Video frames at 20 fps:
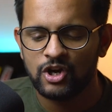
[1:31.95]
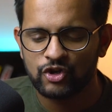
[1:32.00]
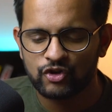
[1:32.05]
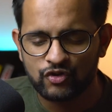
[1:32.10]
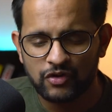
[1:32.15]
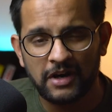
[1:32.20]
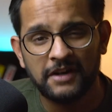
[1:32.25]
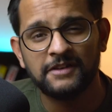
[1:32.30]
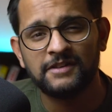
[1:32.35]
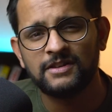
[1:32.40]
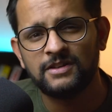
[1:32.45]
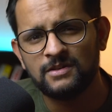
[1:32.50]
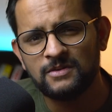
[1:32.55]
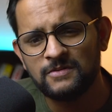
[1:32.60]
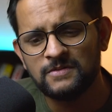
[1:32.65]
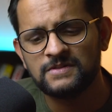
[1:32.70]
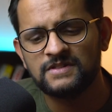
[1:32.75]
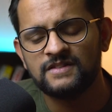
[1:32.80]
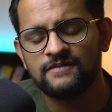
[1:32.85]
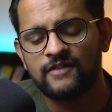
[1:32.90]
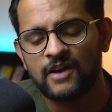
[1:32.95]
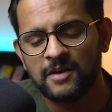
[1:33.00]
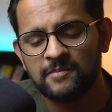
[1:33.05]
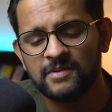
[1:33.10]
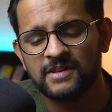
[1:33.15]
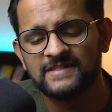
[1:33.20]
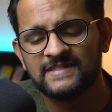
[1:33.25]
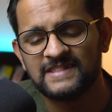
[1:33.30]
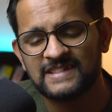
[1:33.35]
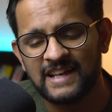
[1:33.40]
try to use the
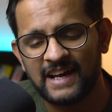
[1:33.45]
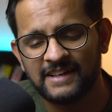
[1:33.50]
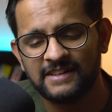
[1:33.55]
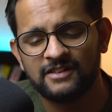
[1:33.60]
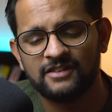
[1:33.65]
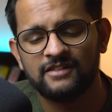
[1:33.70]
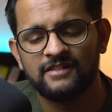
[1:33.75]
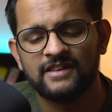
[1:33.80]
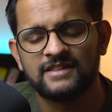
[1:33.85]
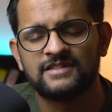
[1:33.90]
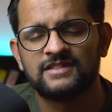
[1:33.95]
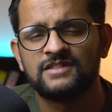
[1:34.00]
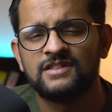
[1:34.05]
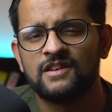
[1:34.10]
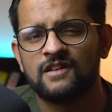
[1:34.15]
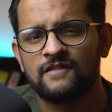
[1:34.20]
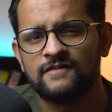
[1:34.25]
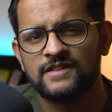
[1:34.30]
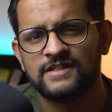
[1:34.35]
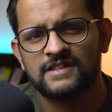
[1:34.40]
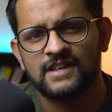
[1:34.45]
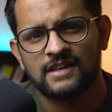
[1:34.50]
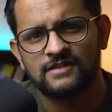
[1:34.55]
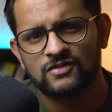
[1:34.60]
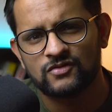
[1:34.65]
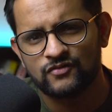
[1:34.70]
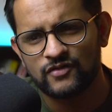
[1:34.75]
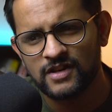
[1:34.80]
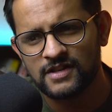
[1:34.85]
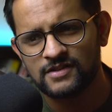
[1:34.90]
vibrance slider instead of the
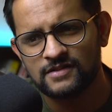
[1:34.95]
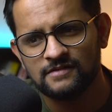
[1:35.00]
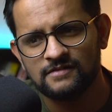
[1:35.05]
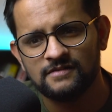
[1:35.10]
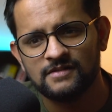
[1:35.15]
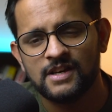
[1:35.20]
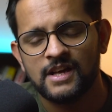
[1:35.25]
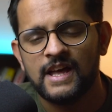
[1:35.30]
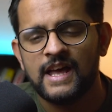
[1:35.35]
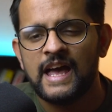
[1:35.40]
saturation,